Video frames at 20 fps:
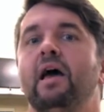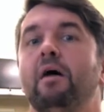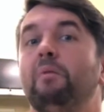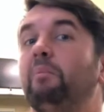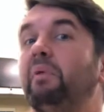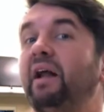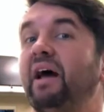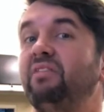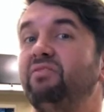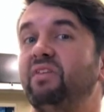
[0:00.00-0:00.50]

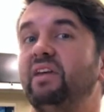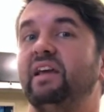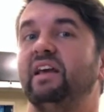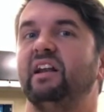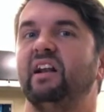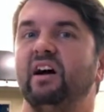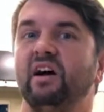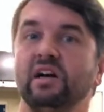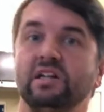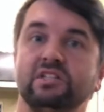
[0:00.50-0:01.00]
But I think
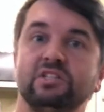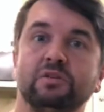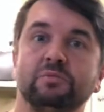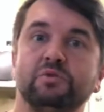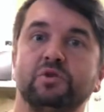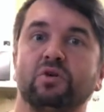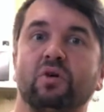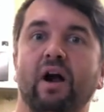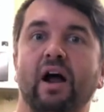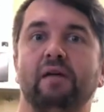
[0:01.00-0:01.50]
an
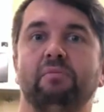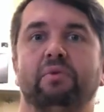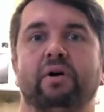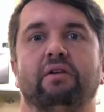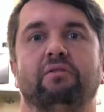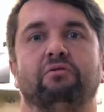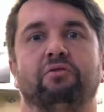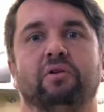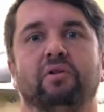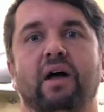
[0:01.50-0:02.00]
unsubscribe
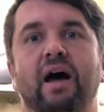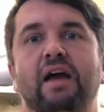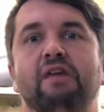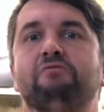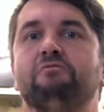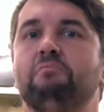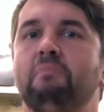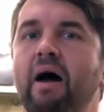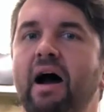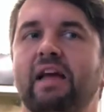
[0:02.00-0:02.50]
button for
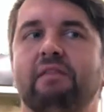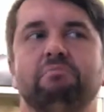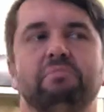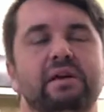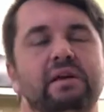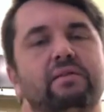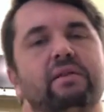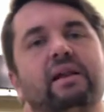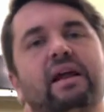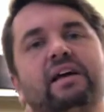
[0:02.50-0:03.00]
life might
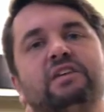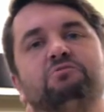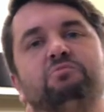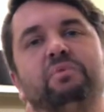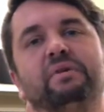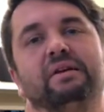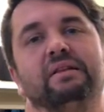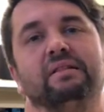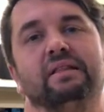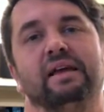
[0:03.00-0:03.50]
be the next
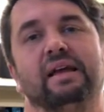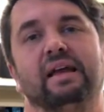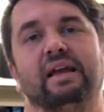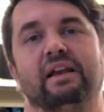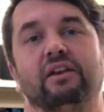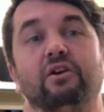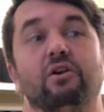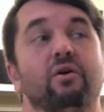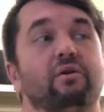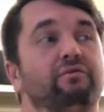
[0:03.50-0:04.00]
big thing.
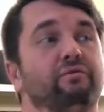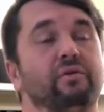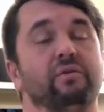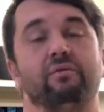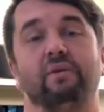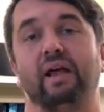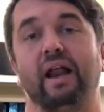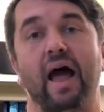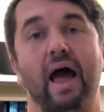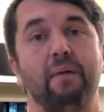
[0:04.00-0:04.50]
And if
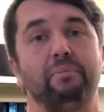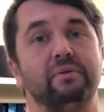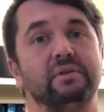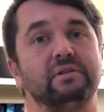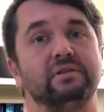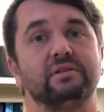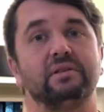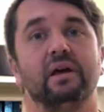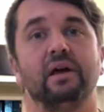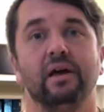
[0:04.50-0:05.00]
it
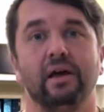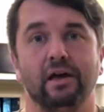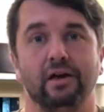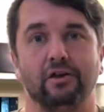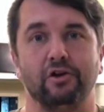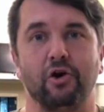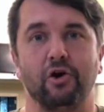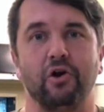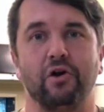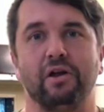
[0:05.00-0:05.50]
happens,
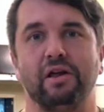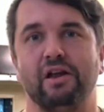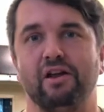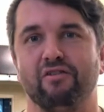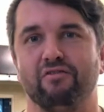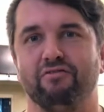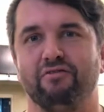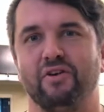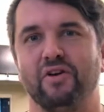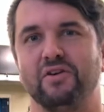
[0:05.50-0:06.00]
you heard it here
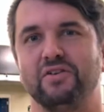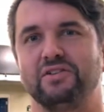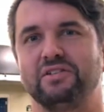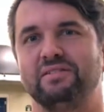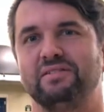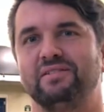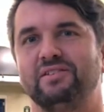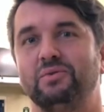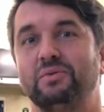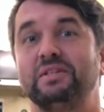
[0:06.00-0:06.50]

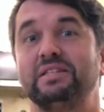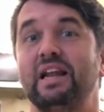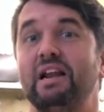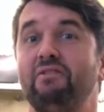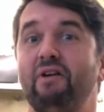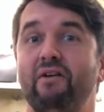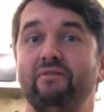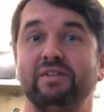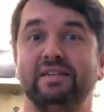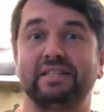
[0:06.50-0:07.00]
first. So instead of
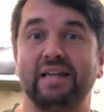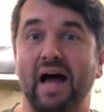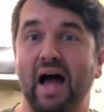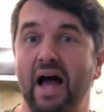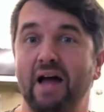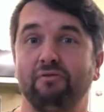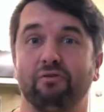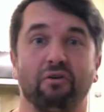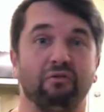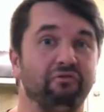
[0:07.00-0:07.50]
having
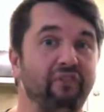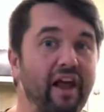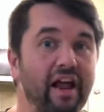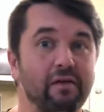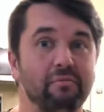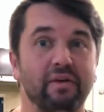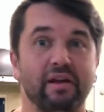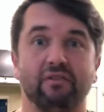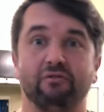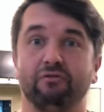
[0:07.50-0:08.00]
time for
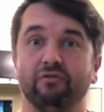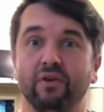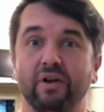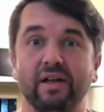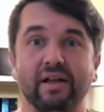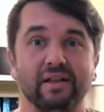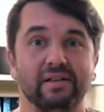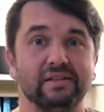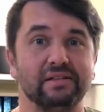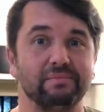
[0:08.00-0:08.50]
family and
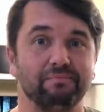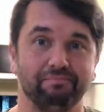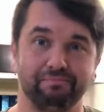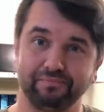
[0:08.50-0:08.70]
friends,